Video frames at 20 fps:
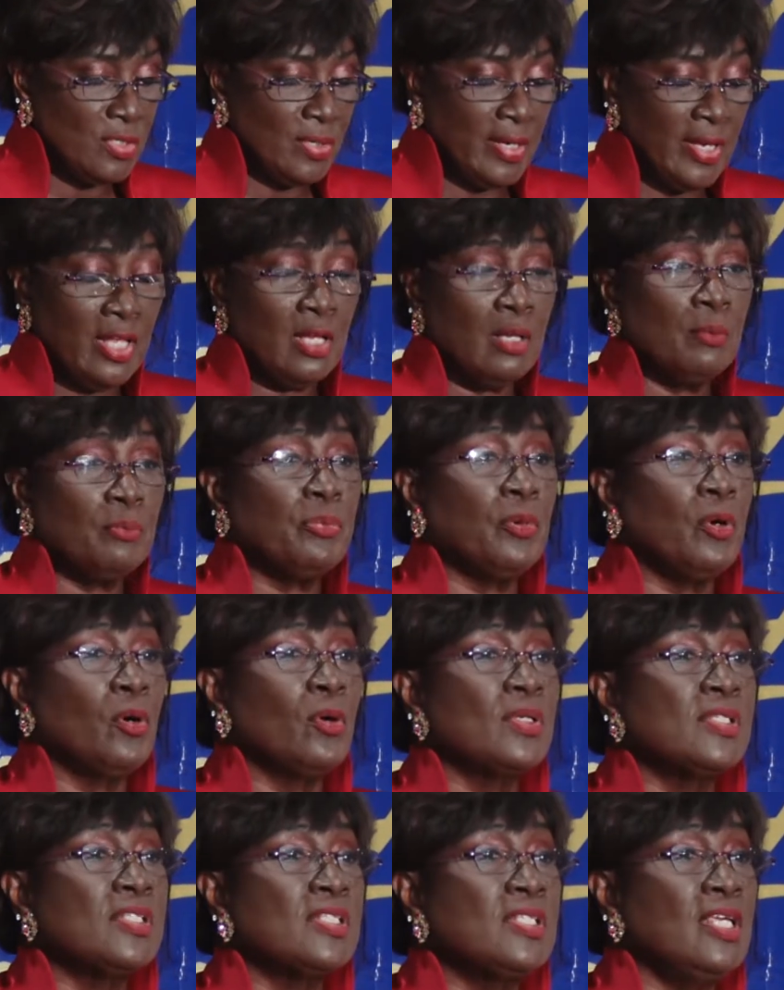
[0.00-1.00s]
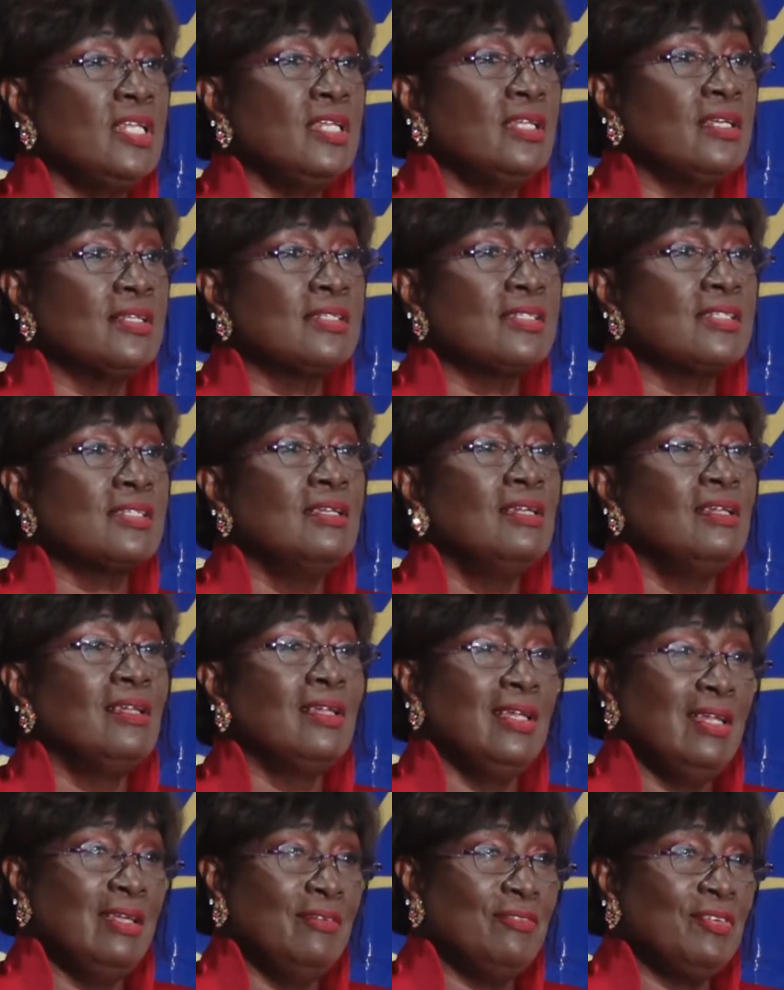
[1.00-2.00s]
to help our seniors
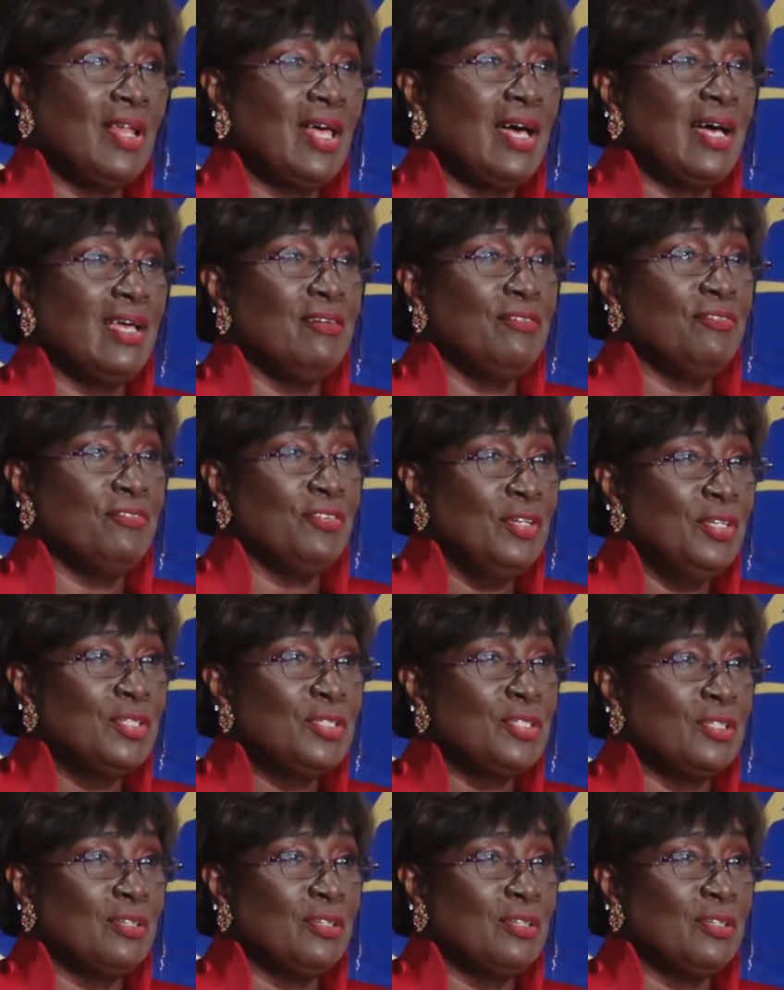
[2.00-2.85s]
live life